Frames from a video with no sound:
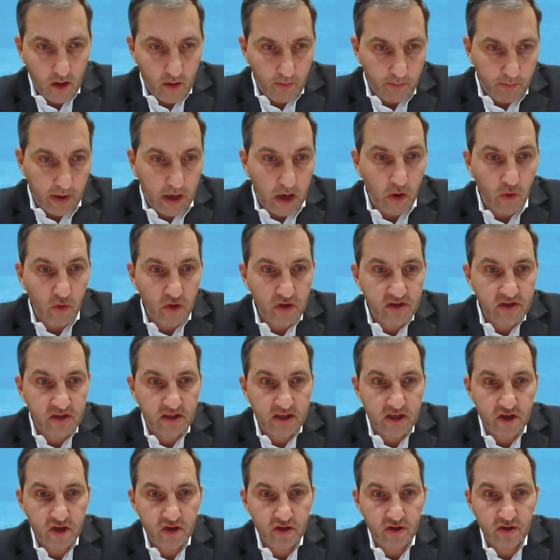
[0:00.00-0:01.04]
power
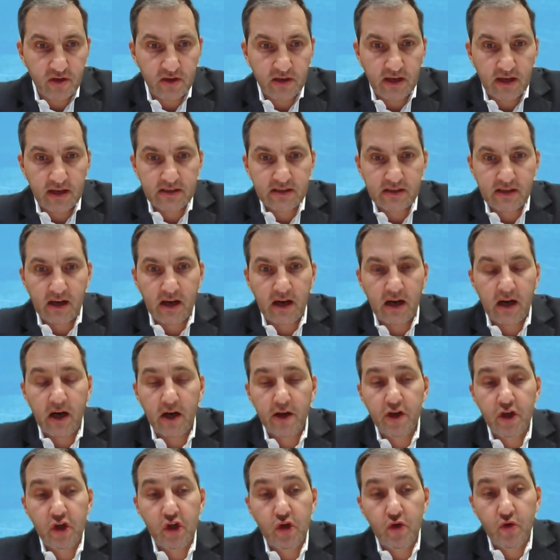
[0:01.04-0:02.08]
stations that are
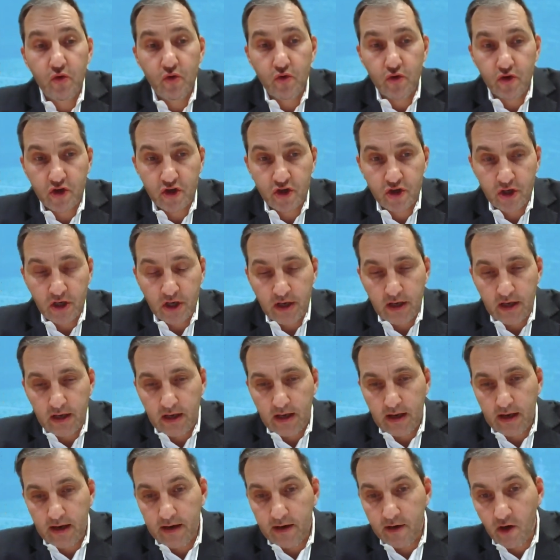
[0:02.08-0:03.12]
huge
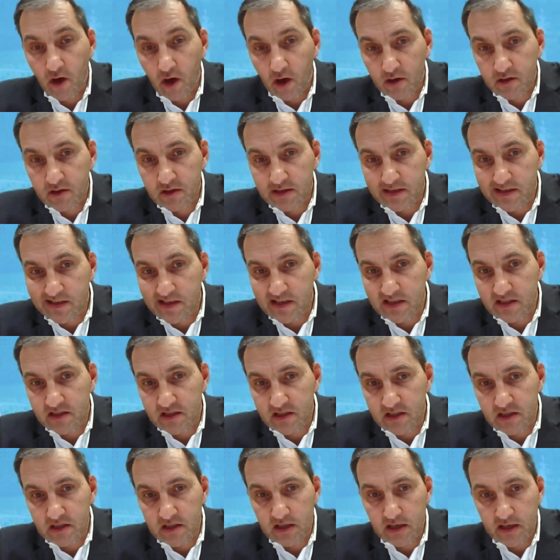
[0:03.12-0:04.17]
and not
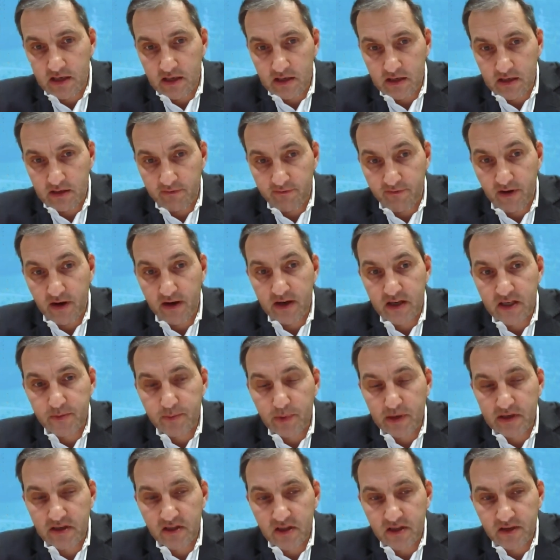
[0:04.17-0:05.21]
easy and very
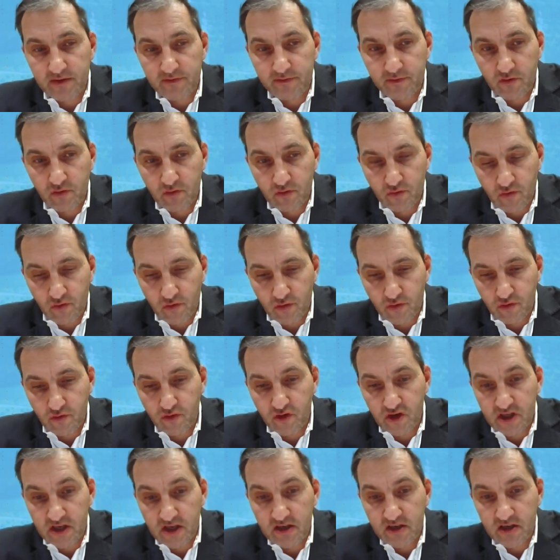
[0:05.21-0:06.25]
expensive to
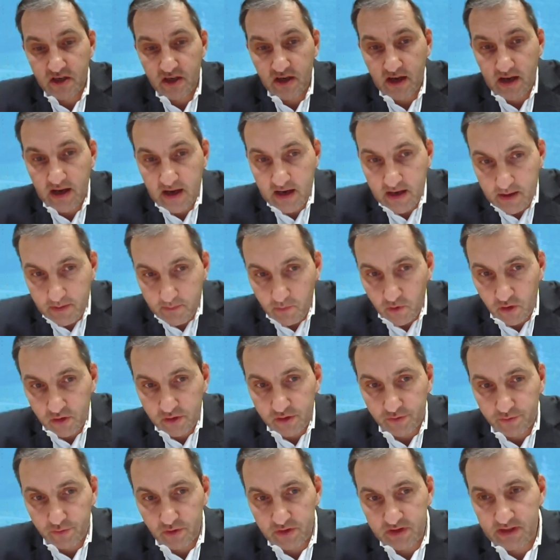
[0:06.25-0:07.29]
change, and
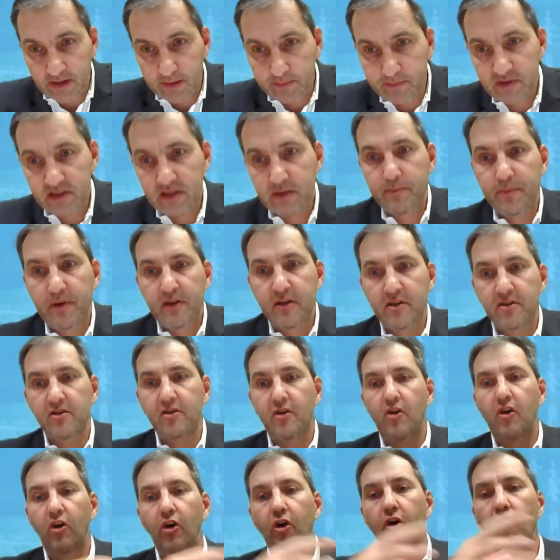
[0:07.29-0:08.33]
most of the time depends
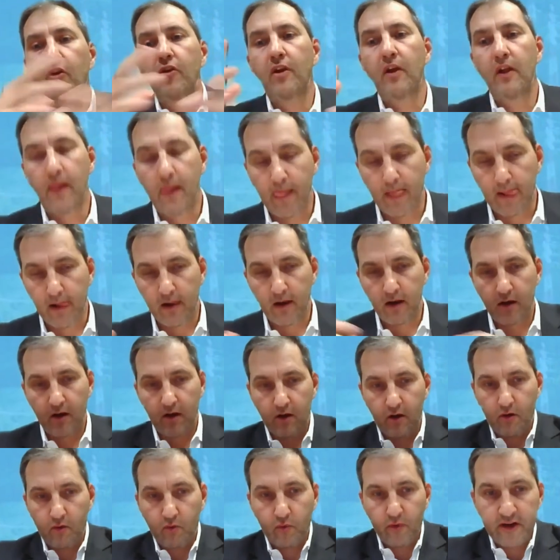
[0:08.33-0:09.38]
on
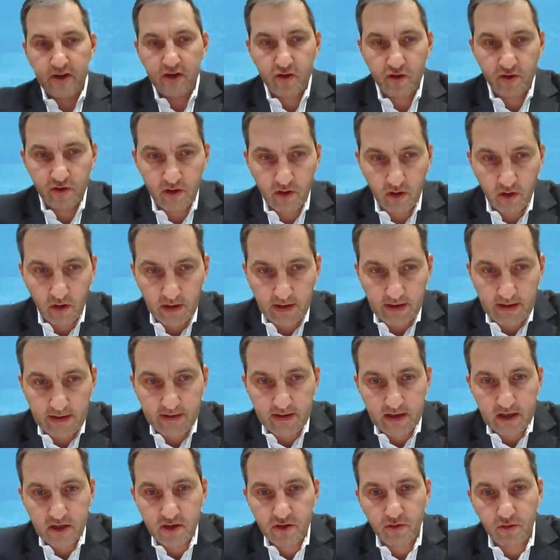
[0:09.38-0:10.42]
regional
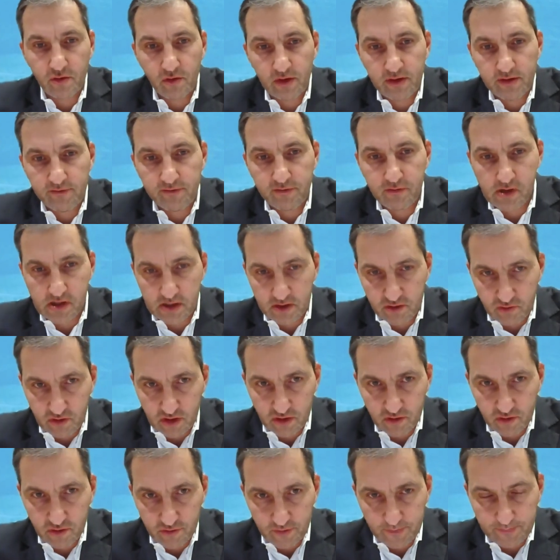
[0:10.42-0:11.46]
and national
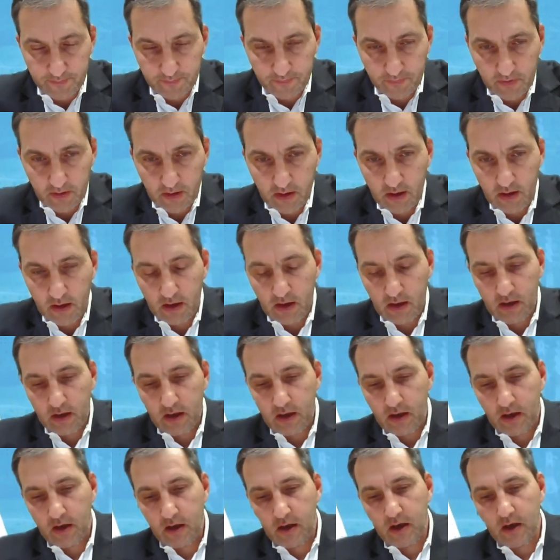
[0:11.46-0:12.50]
infrastructure.
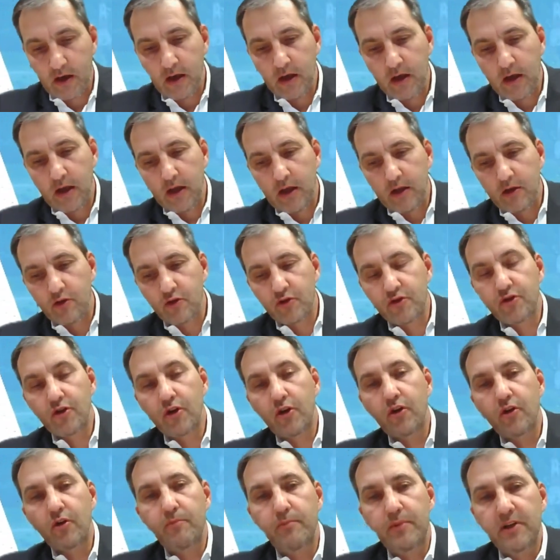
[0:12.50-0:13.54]
The
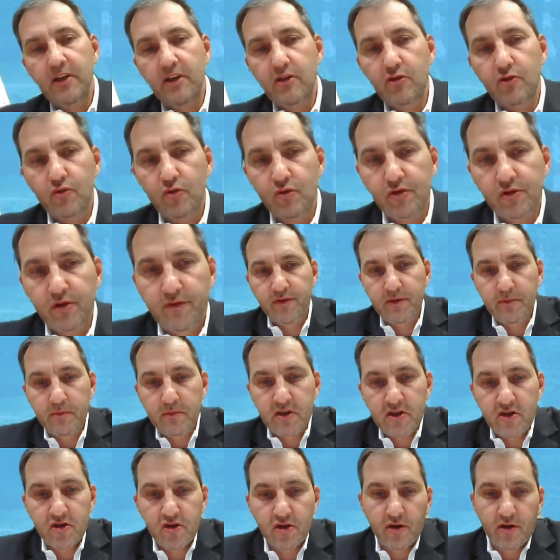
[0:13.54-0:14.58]
second big source
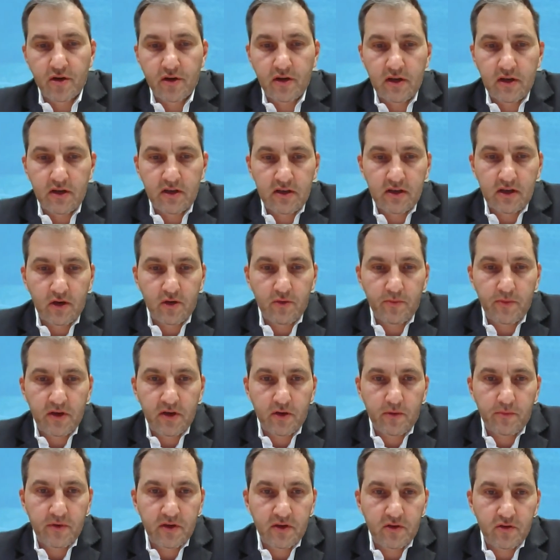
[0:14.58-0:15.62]
emission in the
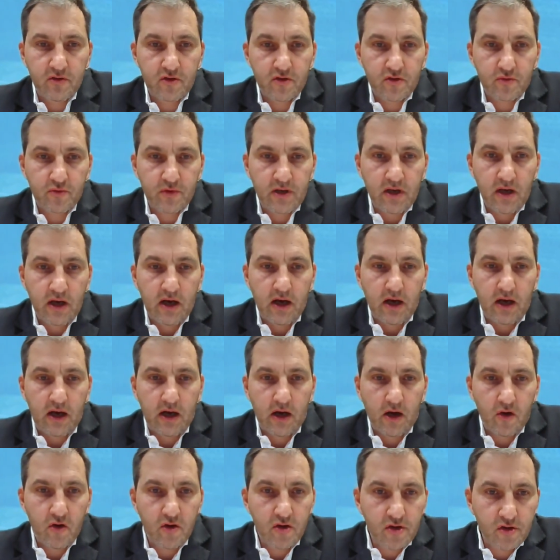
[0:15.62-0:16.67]
aluminium industry
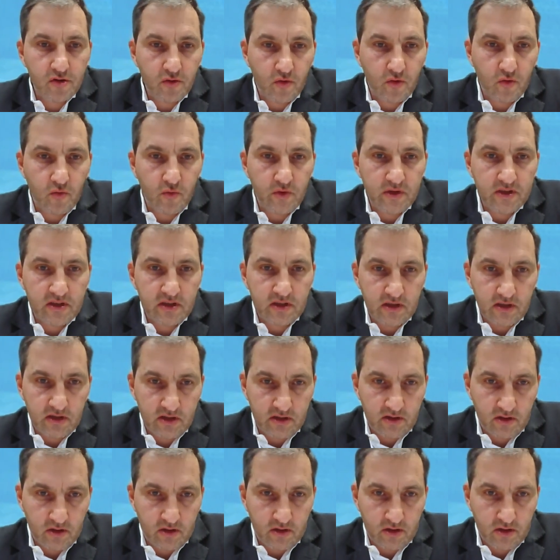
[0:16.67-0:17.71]
are also
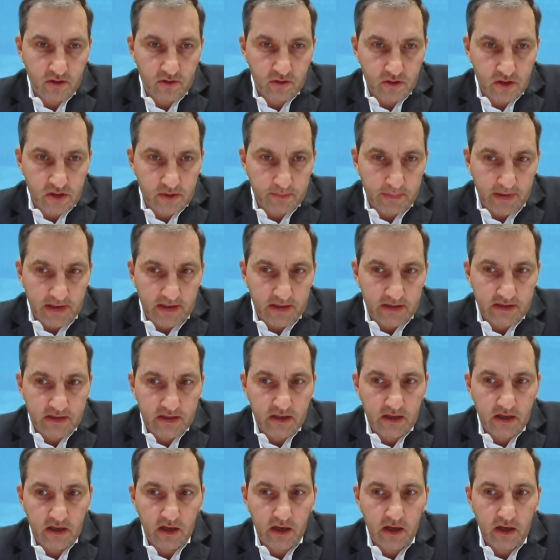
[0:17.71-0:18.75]
within the
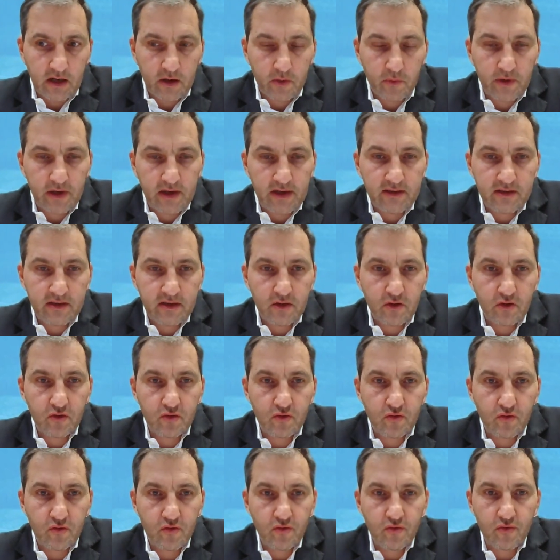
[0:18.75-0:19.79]
smelting, are related
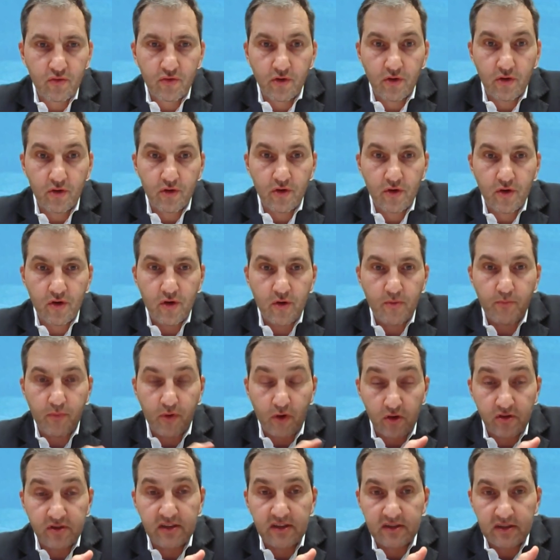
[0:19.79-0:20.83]
to the
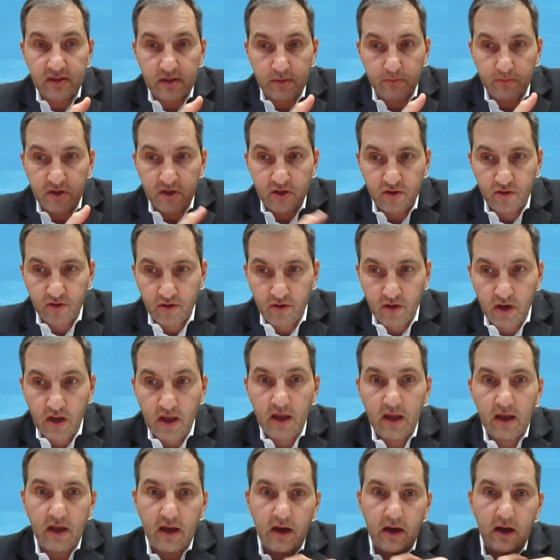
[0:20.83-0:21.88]
process emission,
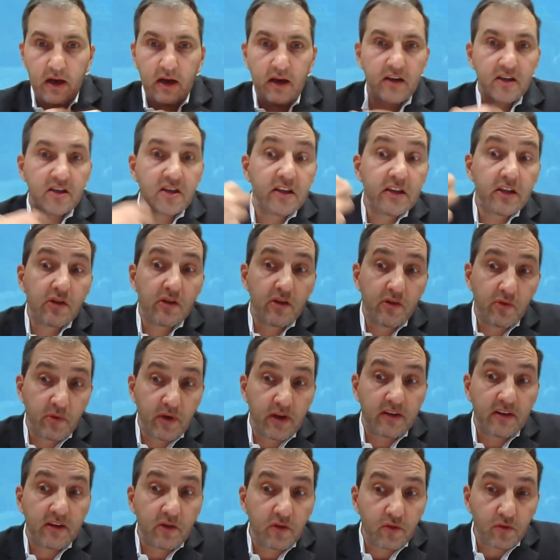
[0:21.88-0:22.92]
are actually
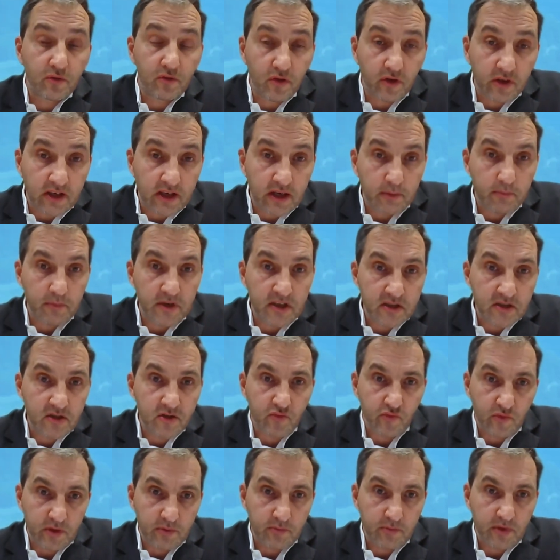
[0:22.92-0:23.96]
related to the
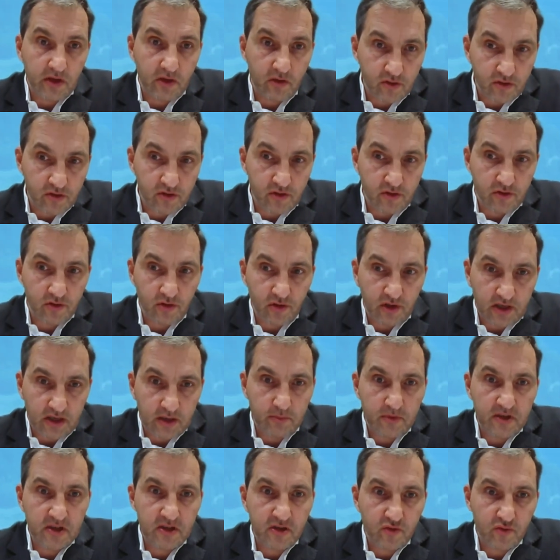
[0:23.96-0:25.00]
chemistry, because the
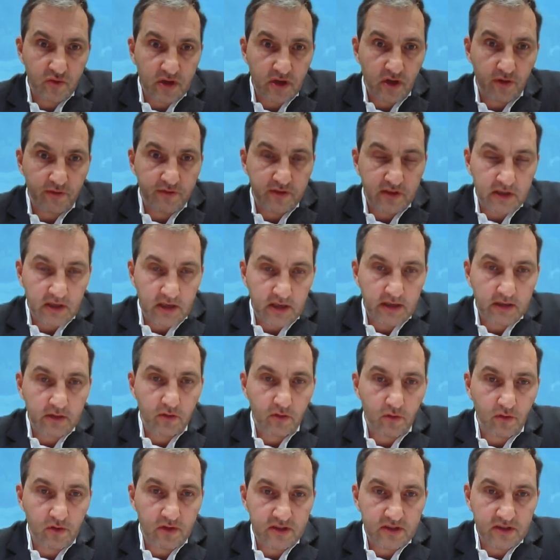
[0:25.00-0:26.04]
chemistry of the
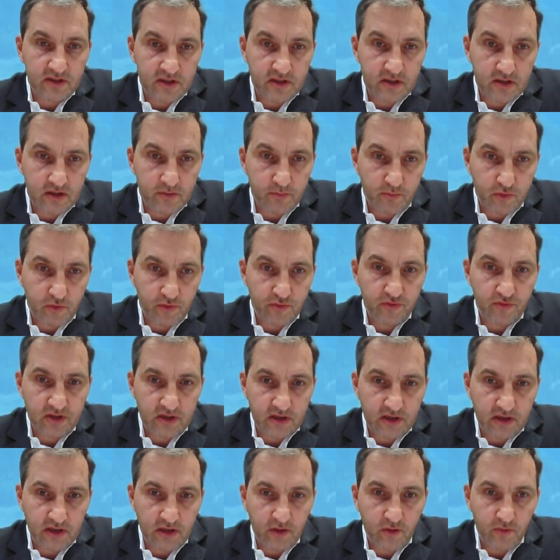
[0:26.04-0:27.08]
electrolysis
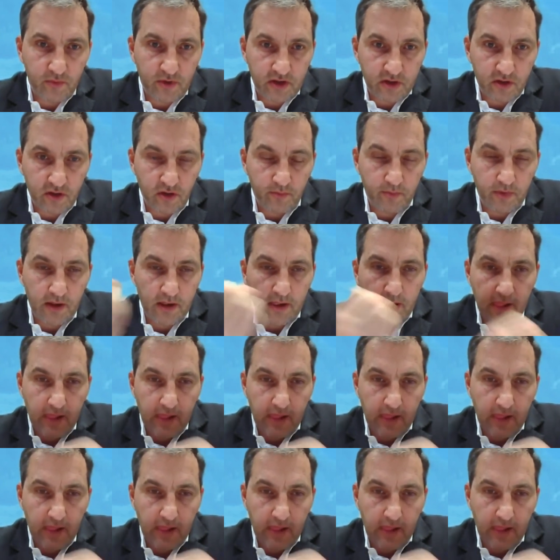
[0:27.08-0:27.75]
producing aluminium